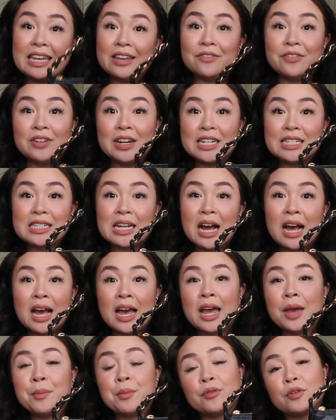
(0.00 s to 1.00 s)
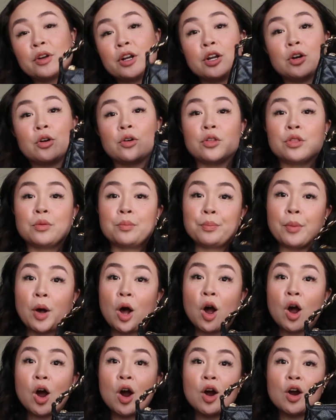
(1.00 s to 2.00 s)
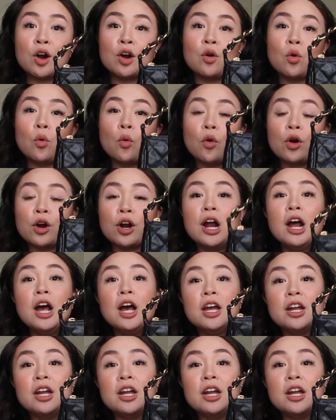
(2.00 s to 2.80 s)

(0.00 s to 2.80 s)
evening time if you're gonna go to the bar or